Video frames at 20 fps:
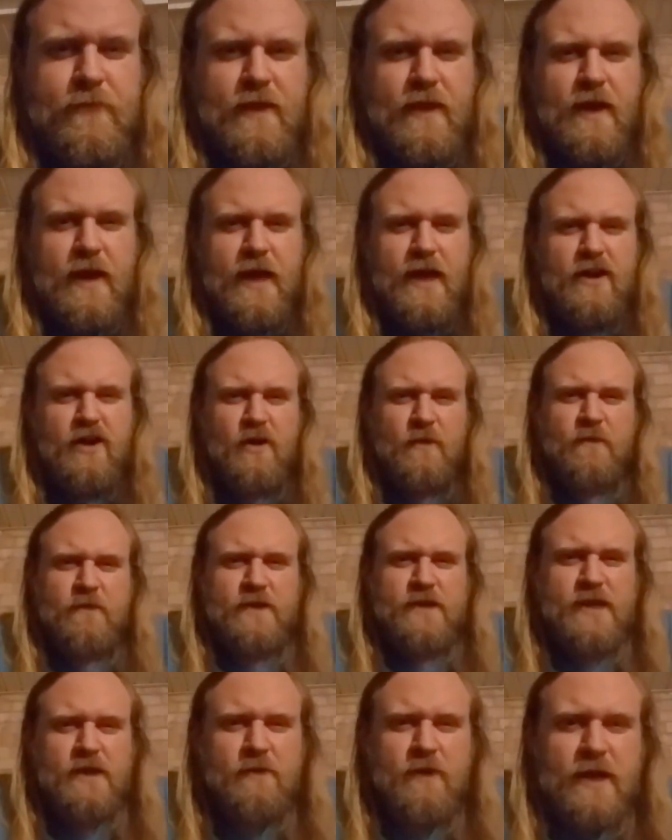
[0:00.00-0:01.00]
I had hope for
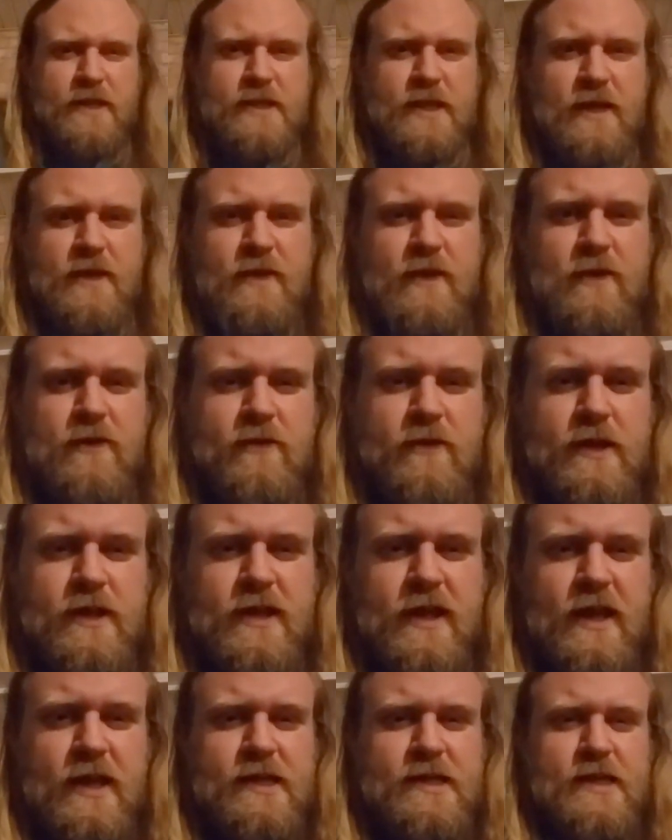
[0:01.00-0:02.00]
TYT in the early
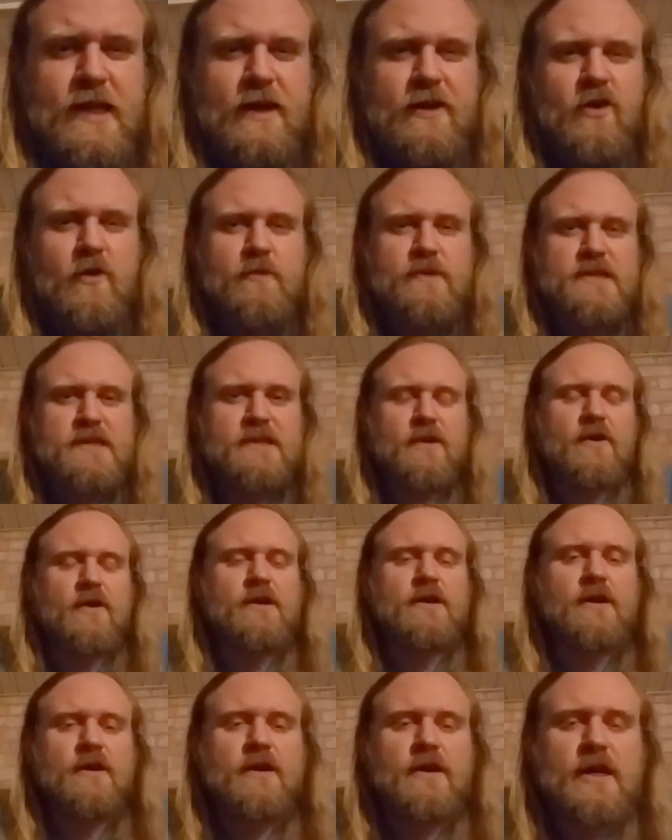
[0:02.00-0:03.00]
days. That hope is
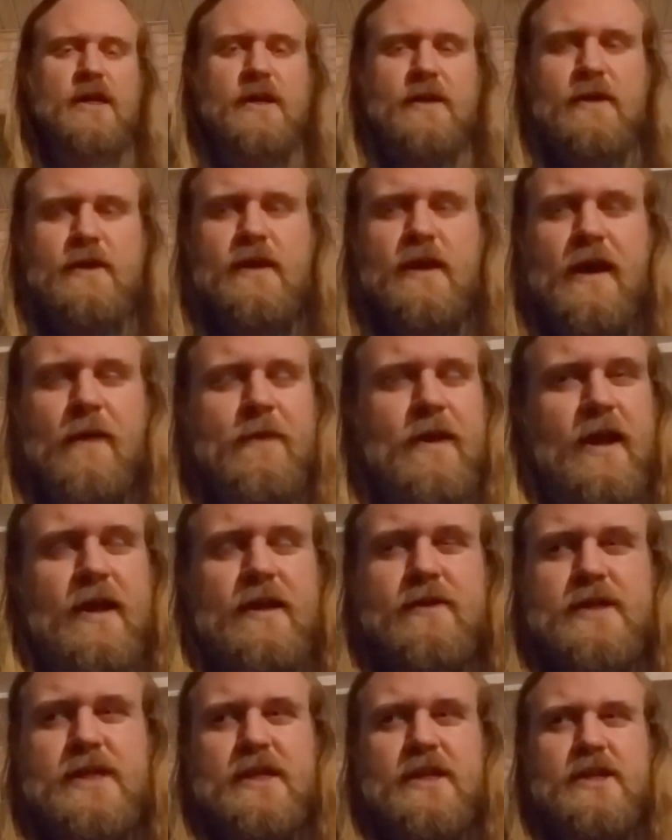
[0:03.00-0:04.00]
long gone. Yeah, I mean, I
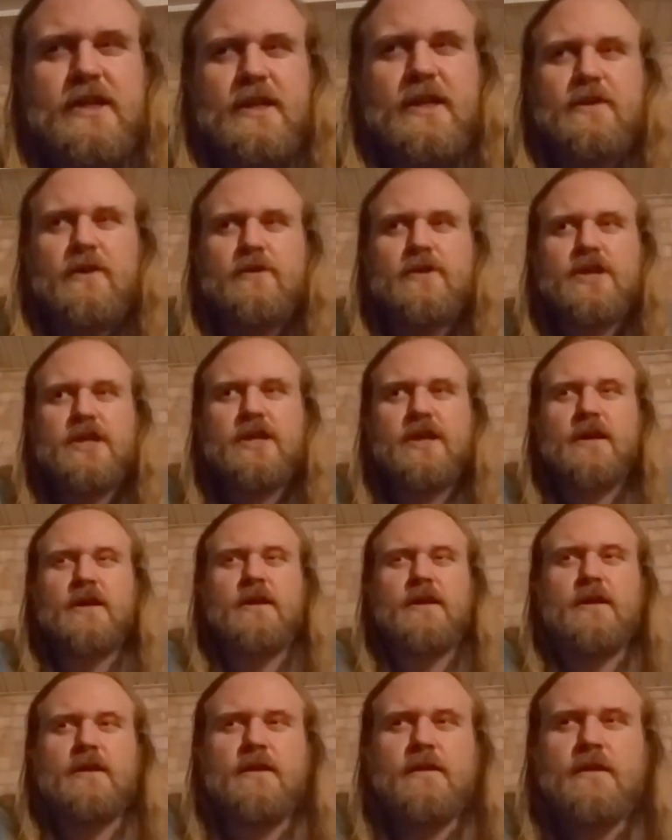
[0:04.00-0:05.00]
used to dig their shit.